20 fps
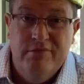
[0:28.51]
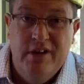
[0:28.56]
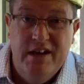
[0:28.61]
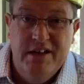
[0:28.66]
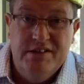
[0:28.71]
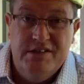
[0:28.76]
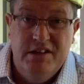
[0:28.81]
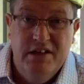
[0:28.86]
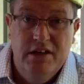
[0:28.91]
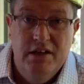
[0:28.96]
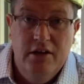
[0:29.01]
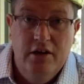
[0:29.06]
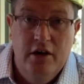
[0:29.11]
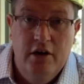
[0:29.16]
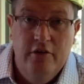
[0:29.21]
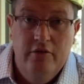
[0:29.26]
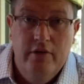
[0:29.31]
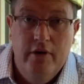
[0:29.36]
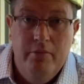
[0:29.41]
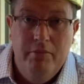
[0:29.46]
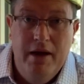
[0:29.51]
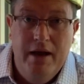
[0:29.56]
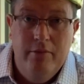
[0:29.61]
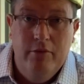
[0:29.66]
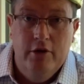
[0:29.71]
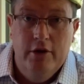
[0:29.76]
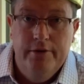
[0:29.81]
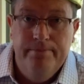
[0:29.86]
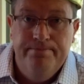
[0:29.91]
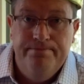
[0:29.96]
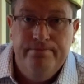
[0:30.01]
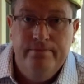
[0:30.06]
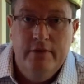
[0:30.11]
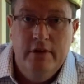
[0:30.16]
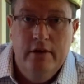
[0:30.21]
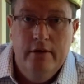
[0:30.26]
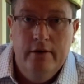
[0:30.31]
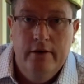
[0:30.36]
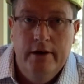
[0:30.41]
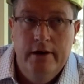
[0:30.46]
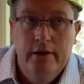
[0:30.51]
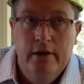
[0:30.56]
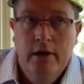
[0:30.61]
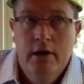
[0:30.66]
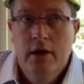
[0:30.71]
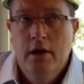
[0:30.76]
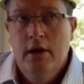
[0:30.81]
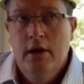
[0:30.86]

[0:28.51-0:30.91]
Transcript: as king of Babylon. All right.